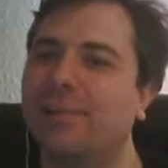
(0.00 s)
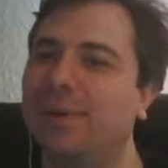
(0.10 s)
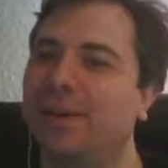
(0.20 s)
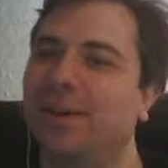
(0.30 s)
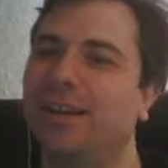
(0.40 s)

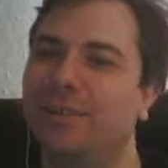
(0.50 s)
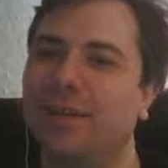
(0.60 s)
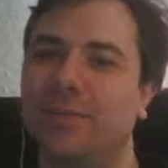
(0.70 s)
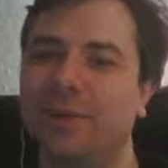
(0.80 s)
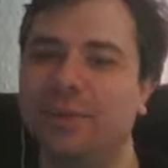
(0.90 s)
But I
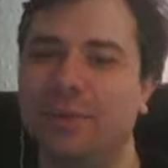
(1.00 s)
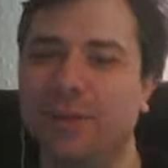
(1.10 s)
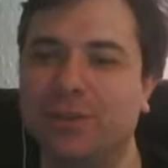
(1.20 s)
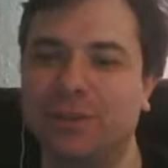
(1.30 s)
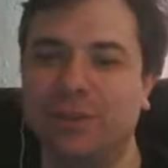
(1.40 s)
think we were
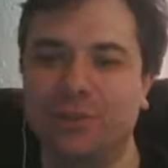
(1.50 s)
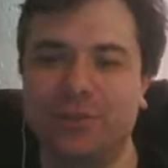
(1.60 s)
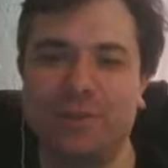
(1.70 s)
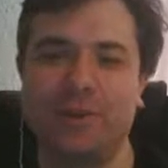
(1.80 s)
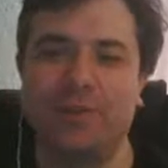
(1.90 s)
talking just off
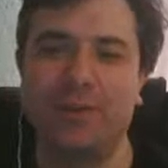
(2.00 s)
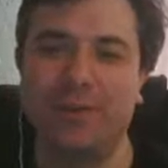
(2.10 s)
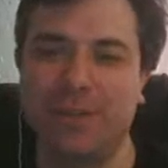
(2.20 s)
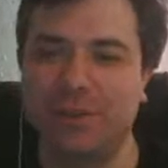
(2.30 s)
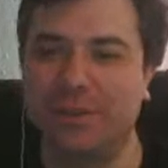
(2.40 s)
stream, weren't we, Tom? And you